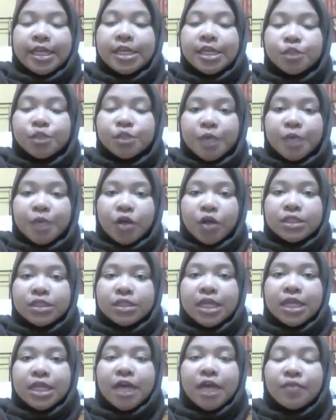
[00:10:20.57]
It is
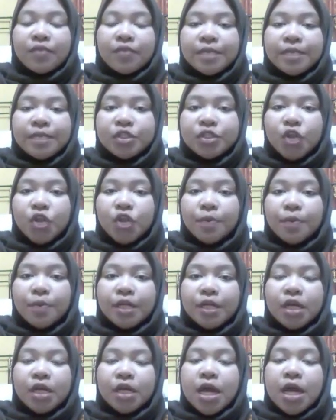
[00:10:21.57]
because the government
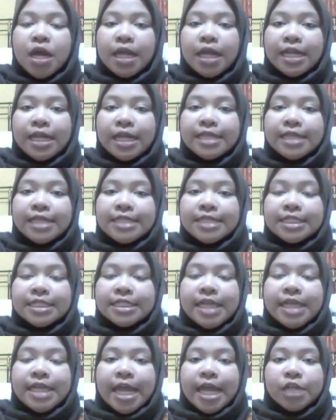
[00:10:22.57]
stopped the learning
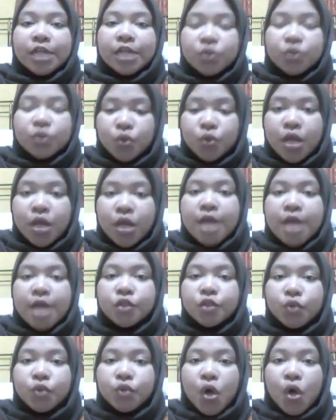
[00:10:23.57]
session at the school,
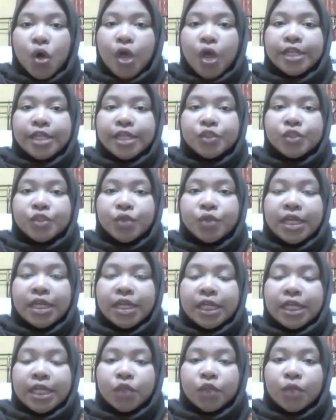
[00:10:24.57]
so all the
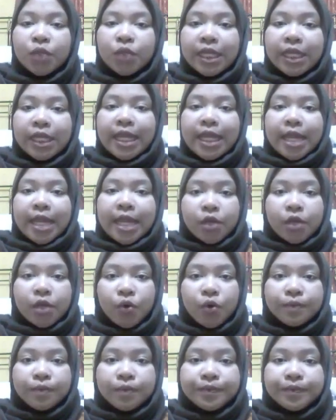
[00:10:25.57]
students need to learn at
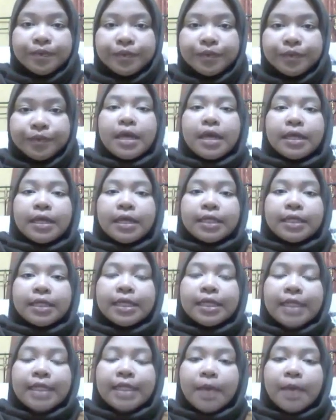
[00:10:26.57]
the home.
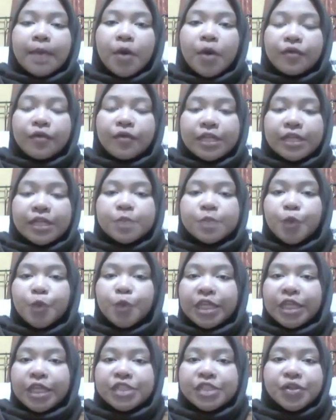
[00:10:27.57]
The type of this
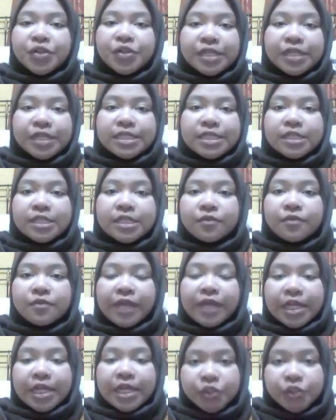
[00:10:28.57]
potential risk
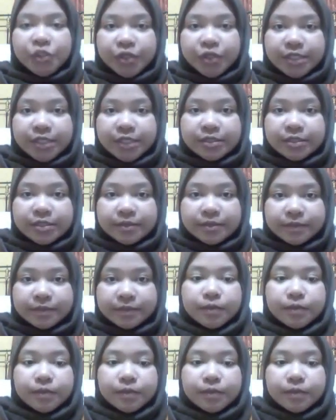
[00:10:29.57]
is financial risk.